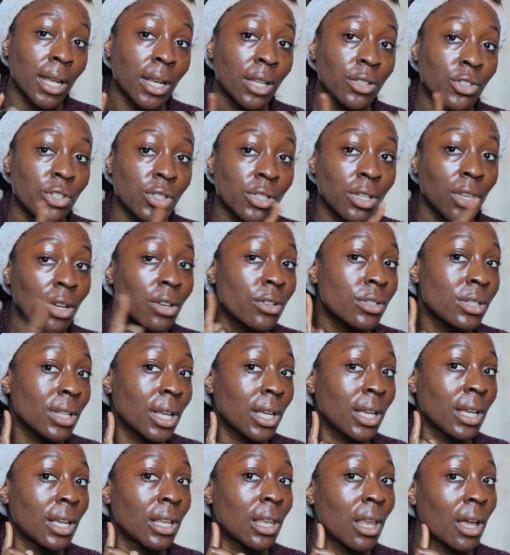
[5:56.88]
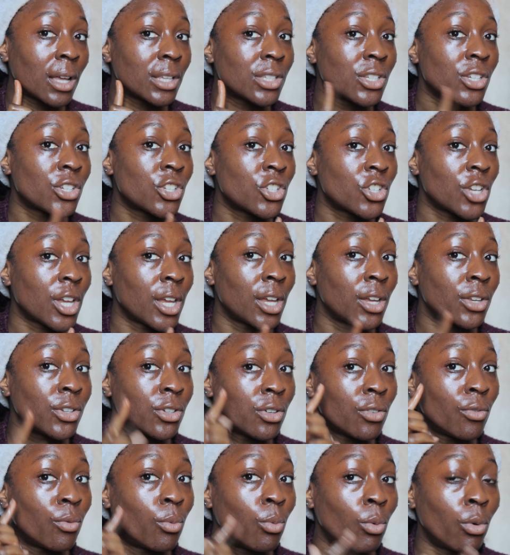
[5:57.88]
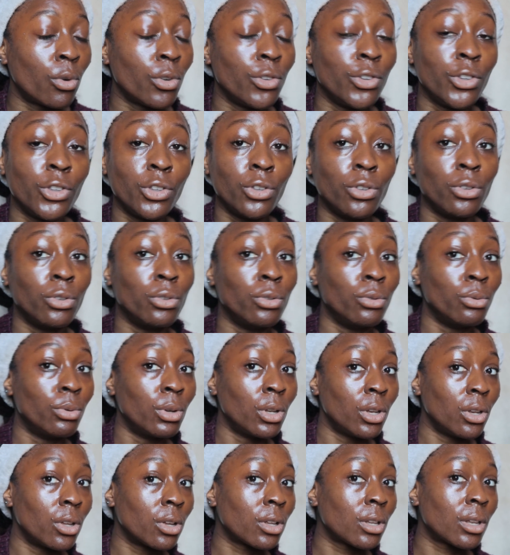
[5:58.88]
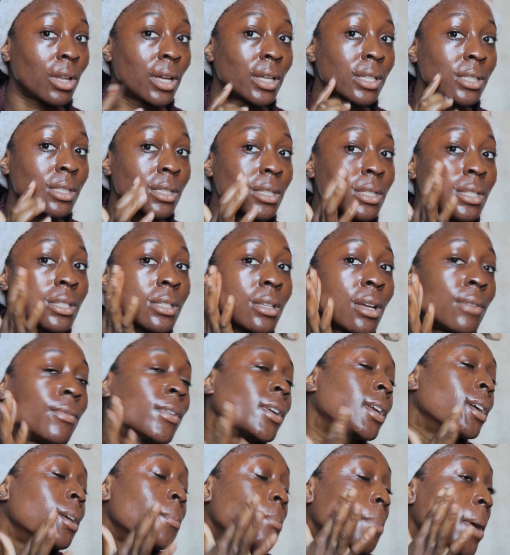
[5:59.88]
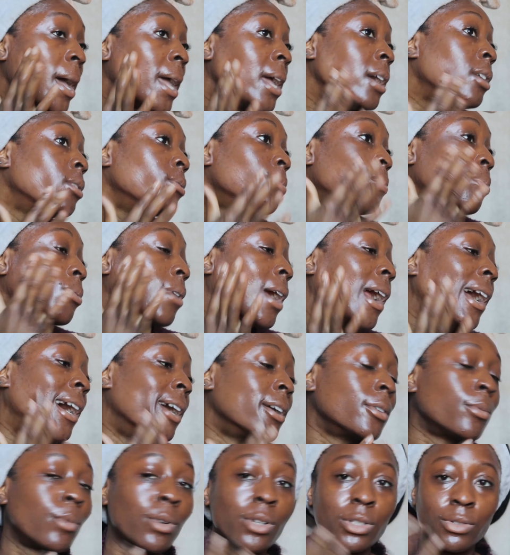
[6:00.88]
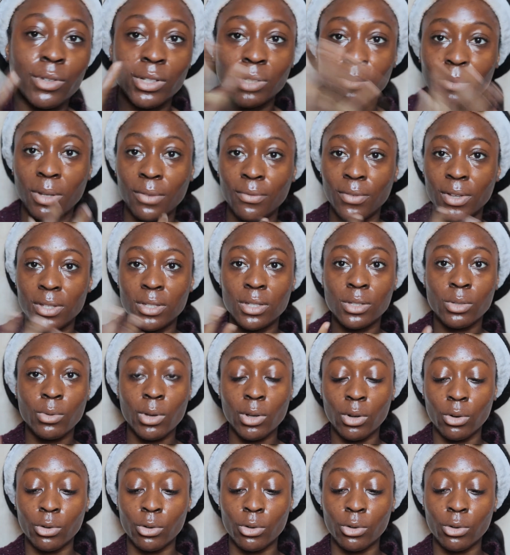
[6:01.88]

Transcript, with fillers: and it just goes like a lighter shade of what you look like. So this is kind of like a pale brown, whereas the rest of my face is quite